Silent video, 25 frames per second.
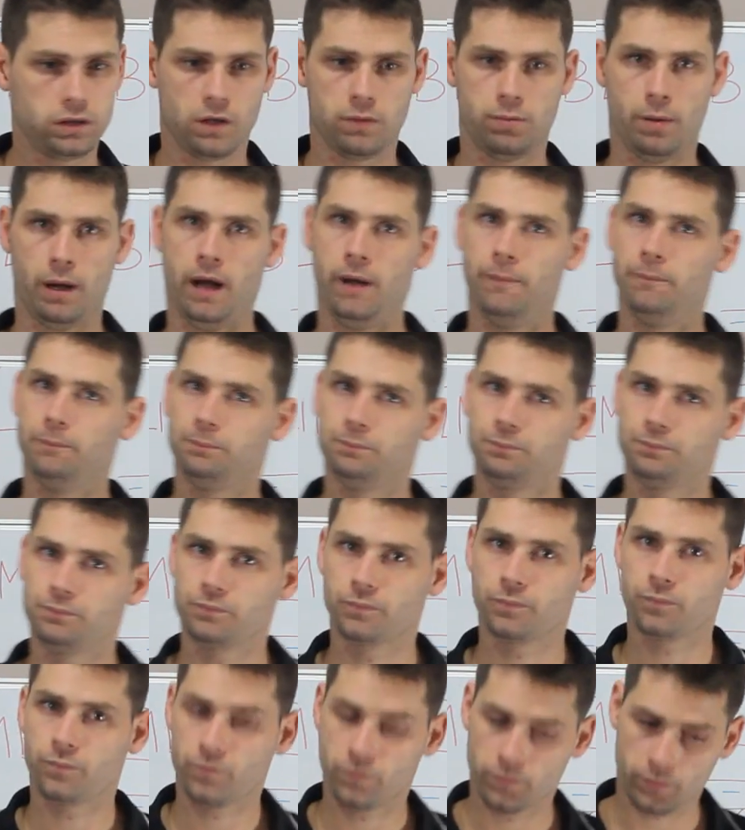But
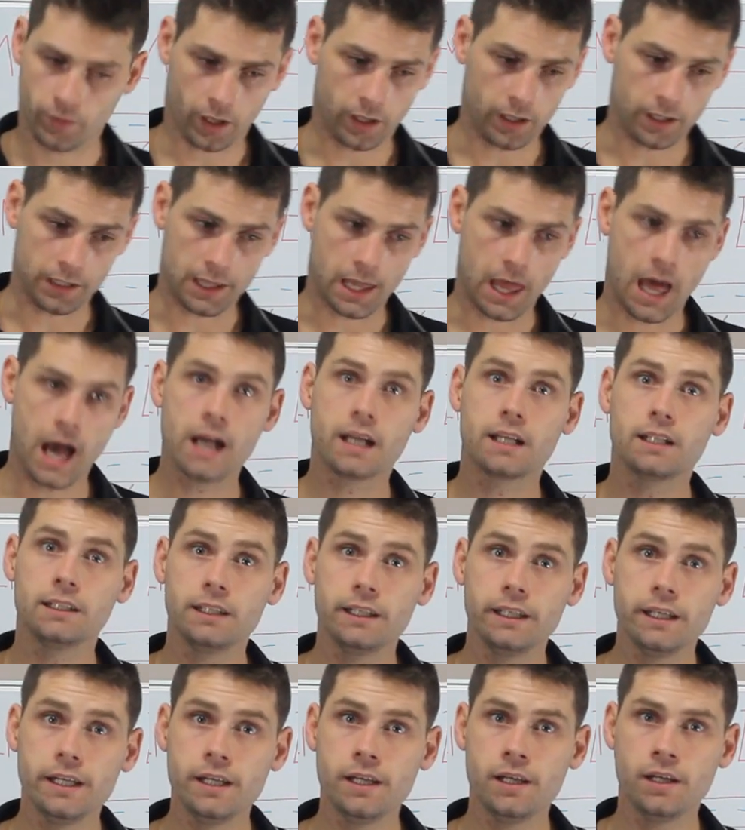
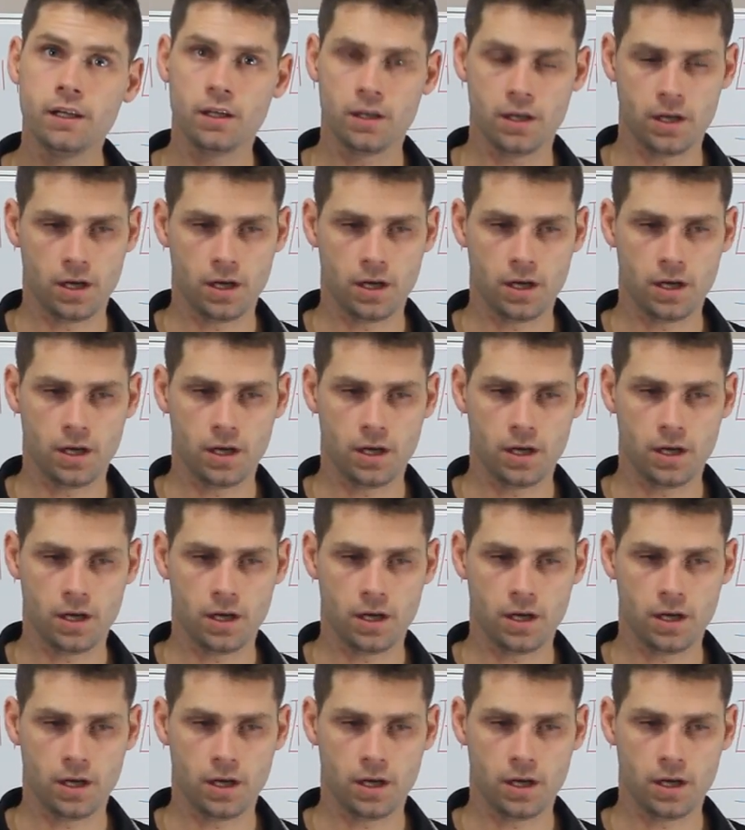luckily,